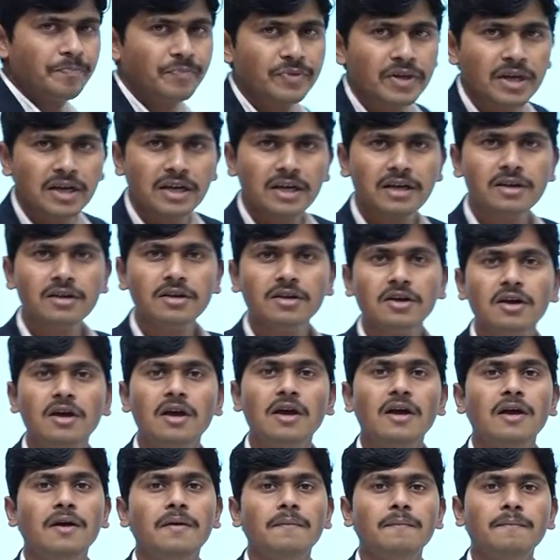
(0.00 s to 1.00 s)
Clear?
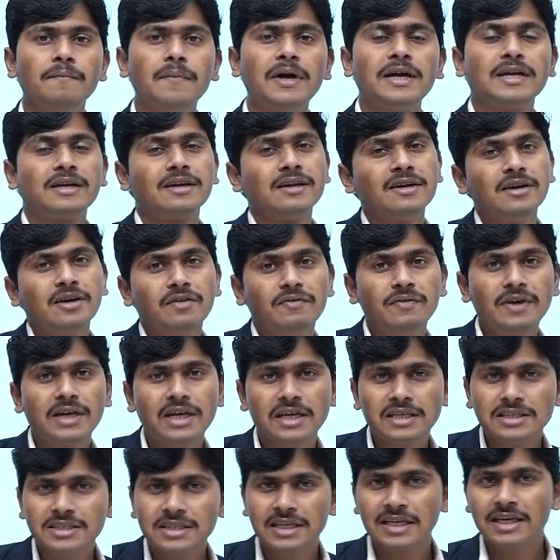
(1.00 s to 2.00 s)
But we
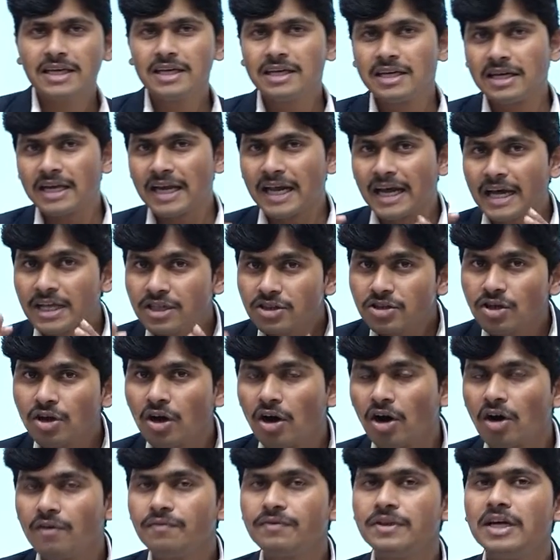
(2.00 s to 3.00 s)
can say length
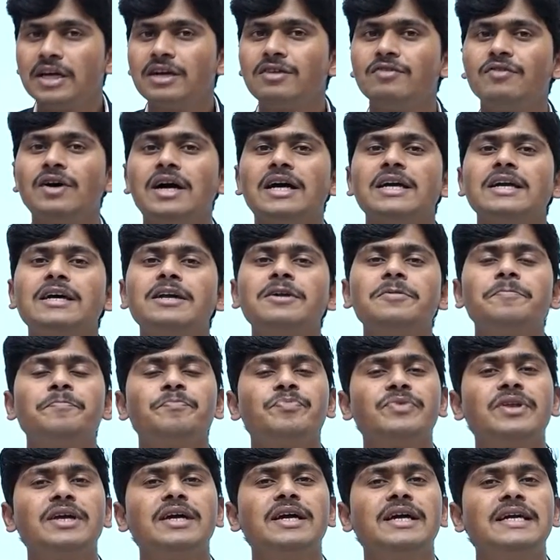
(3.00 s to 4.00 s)
of that wire
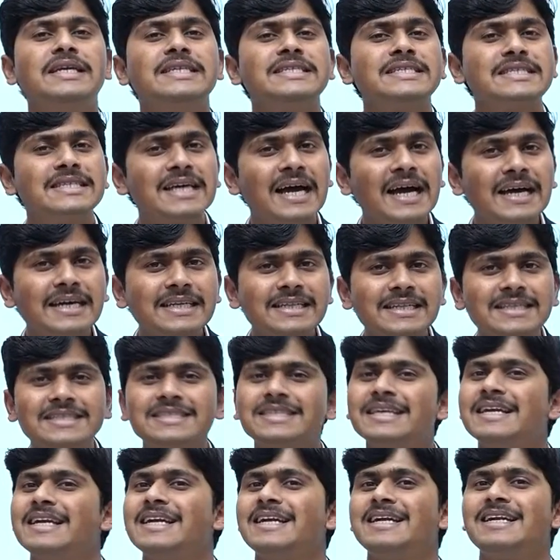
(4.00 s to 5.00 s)
inside this
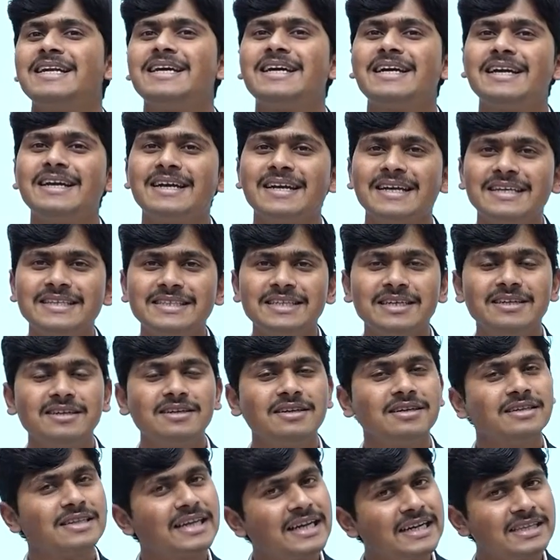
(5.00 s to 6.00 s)
cylindrical range,
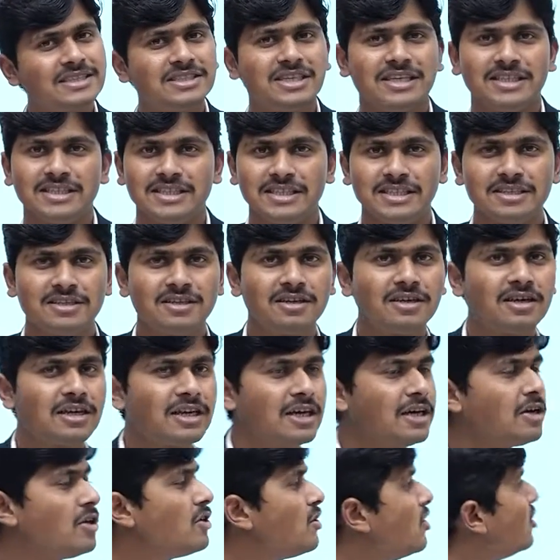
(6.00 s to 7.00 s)
that changes. Clear?